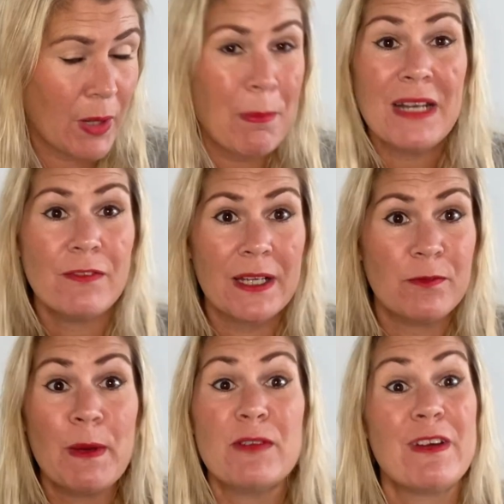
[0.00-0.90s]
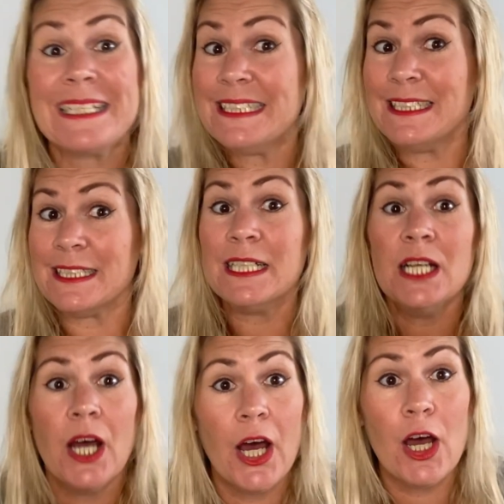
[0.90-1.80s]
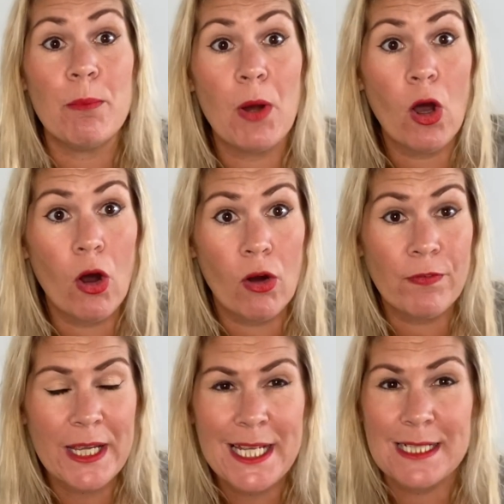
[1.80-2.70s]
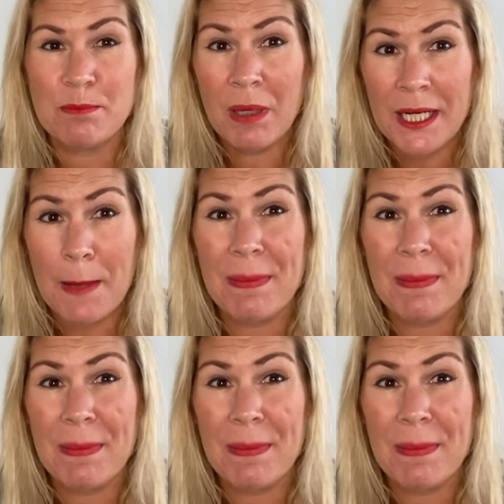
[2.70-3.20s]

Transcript: benefactee of his money.